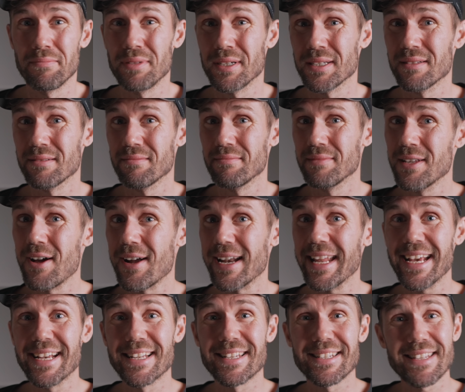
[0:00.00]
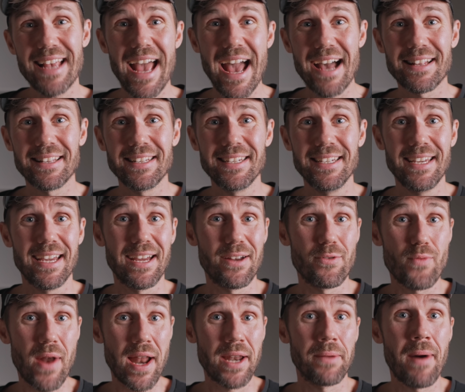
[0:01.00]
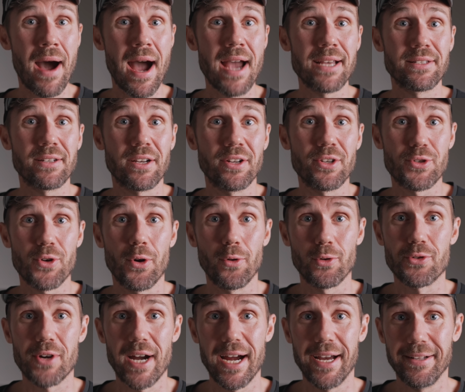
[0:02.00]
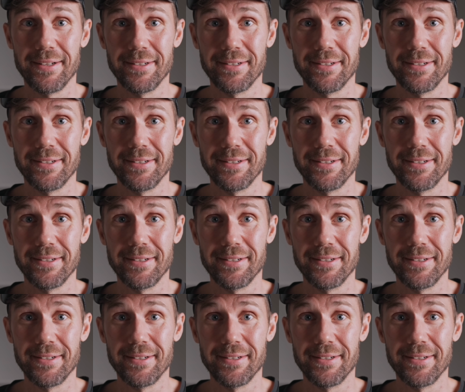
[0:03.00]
but not exactly a randomized control trial.